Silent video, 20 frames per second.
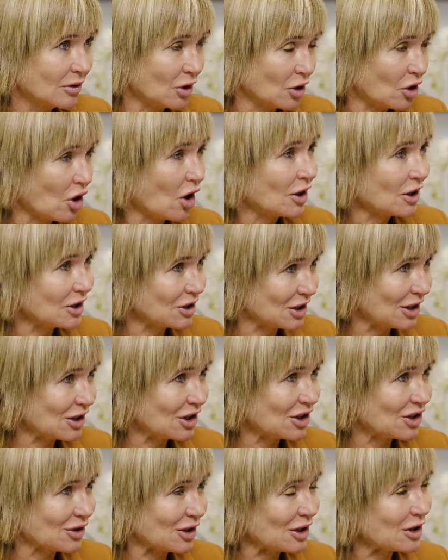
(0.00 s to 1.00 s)
the cottage
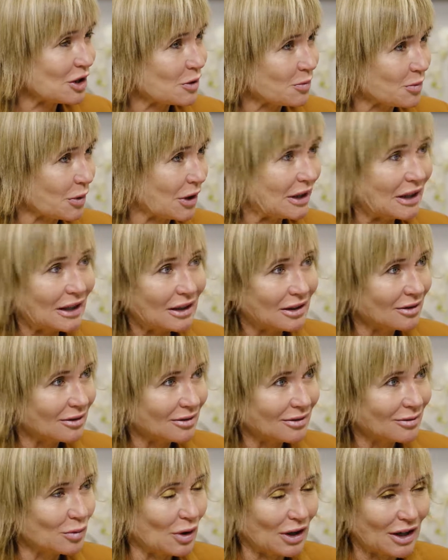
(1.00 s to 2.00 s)
industry, just bring
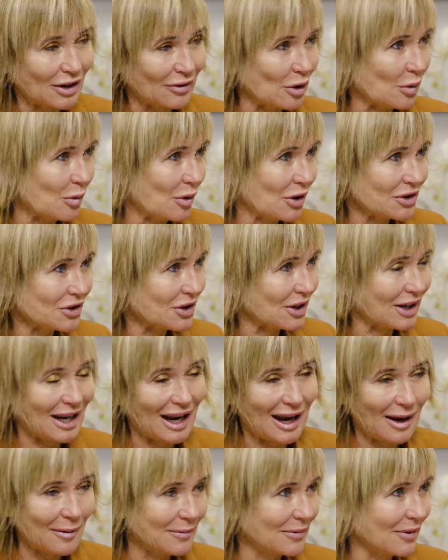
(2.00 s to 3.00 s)
in whatever it was, the
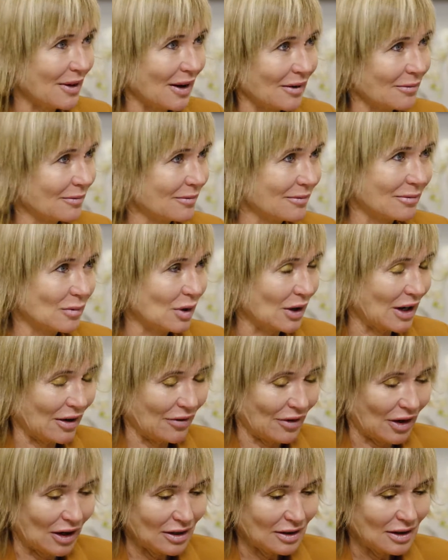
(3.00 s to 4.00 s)
cap, the
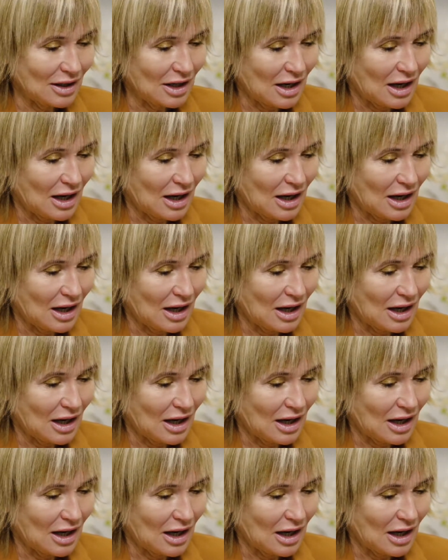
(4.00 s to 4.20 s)
whatever,